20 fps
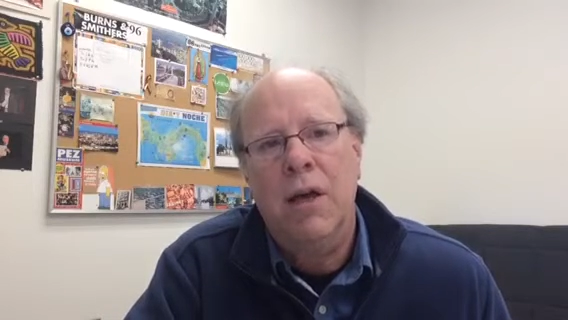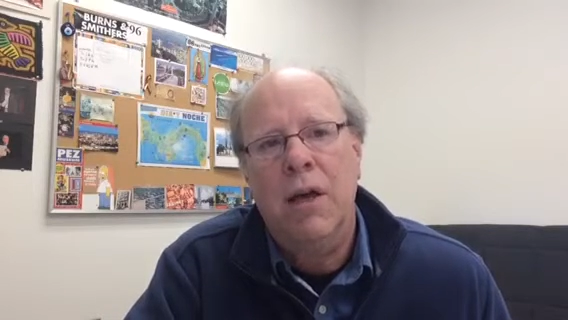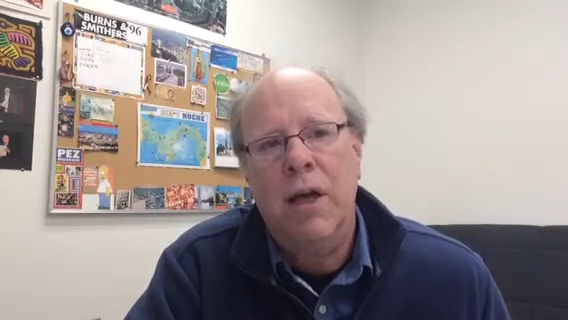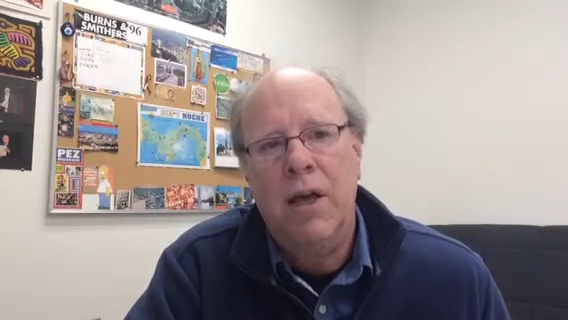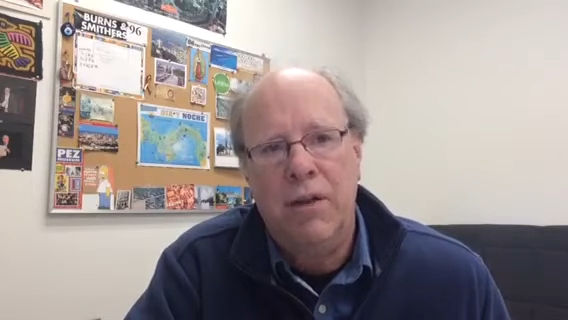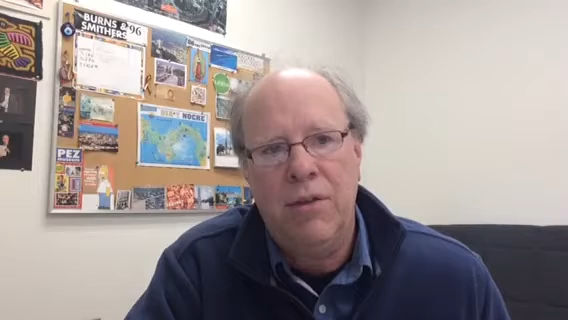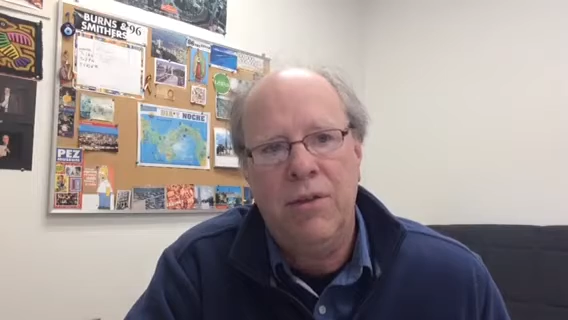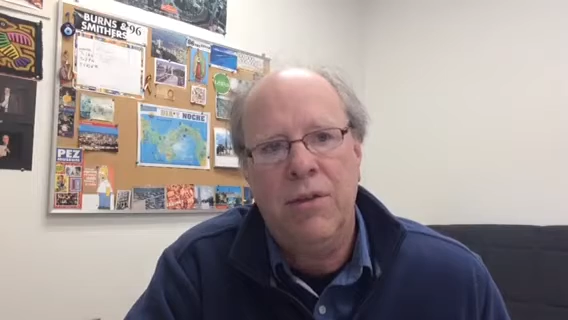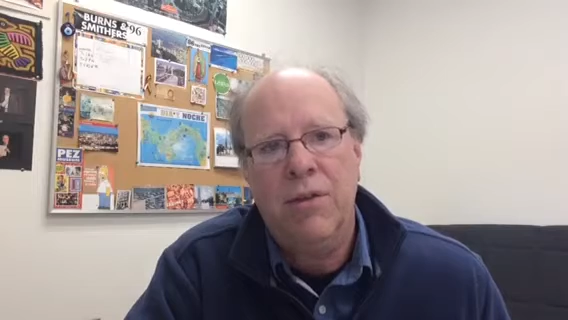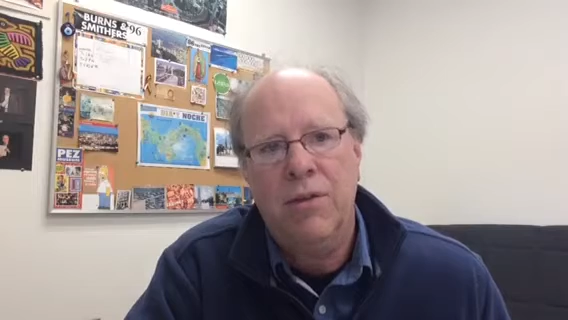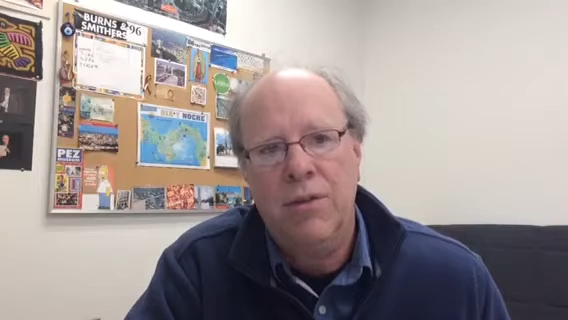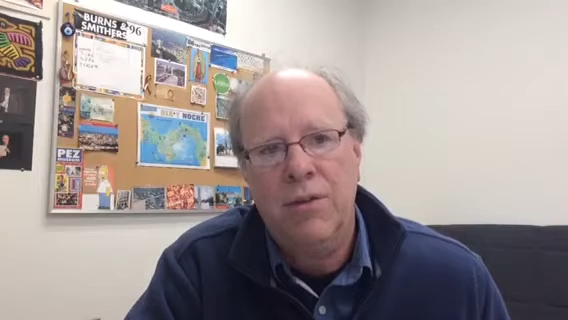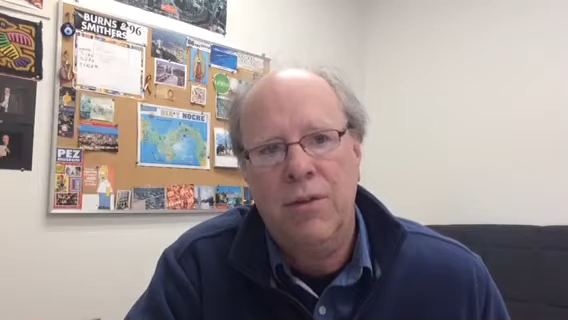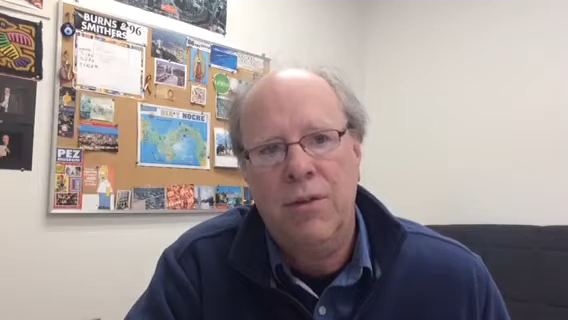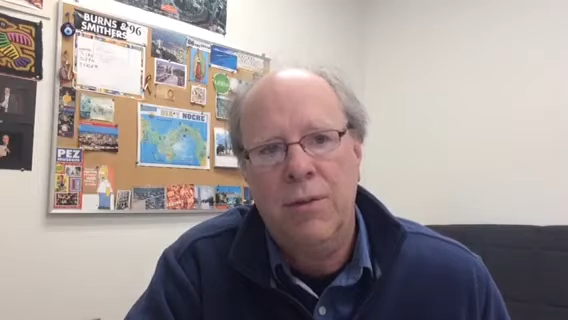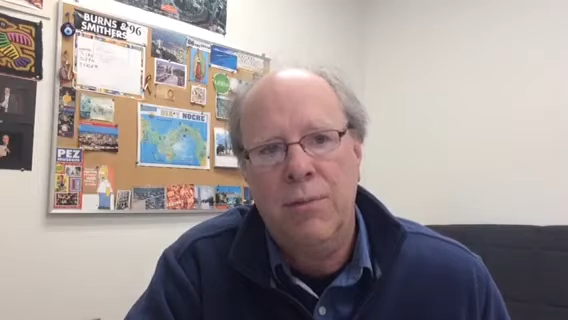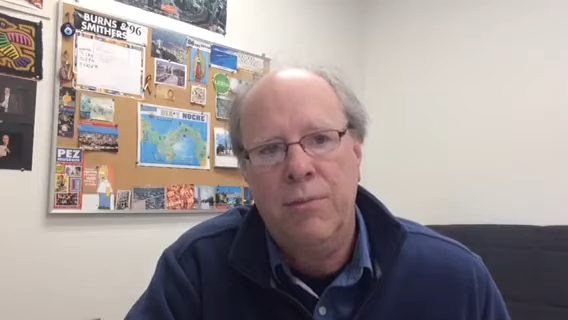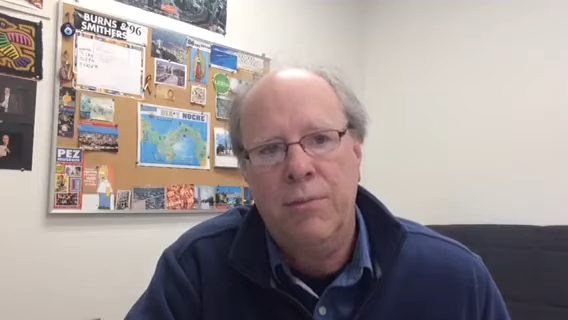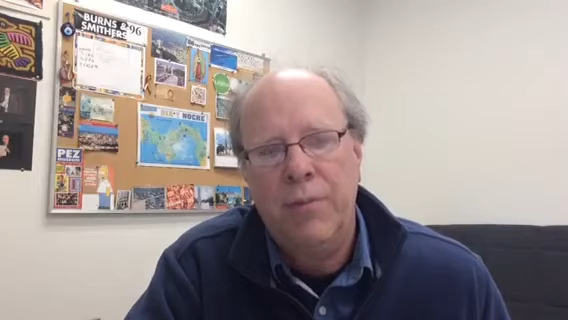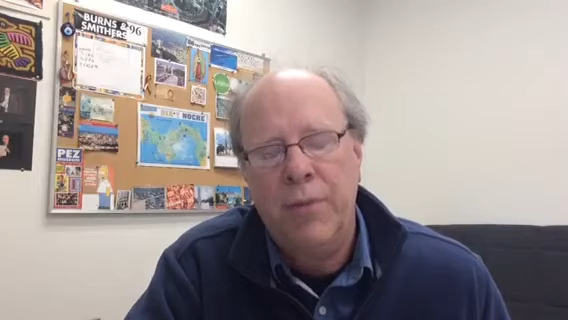atheist.